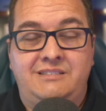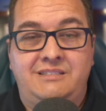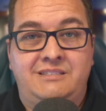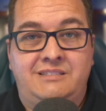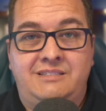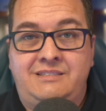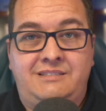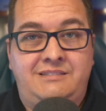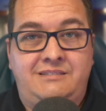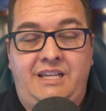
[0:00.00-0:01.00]
and this is
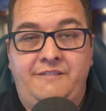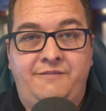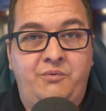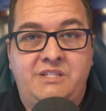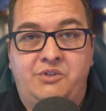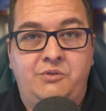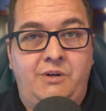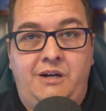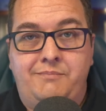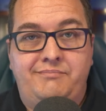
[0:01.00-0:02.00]
if we screw
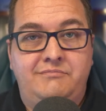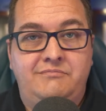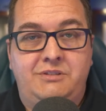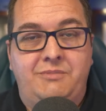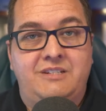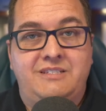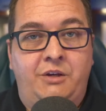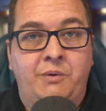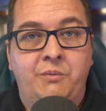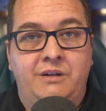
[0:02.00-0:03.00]
up, which I'm not
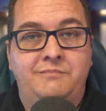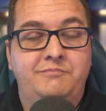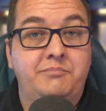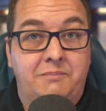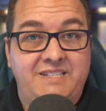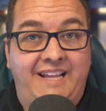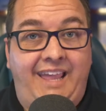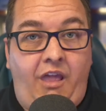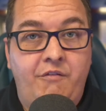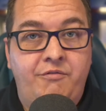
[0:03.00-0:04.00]
saying we will, but I'm saying
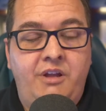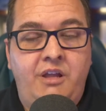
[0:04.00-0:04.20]
if,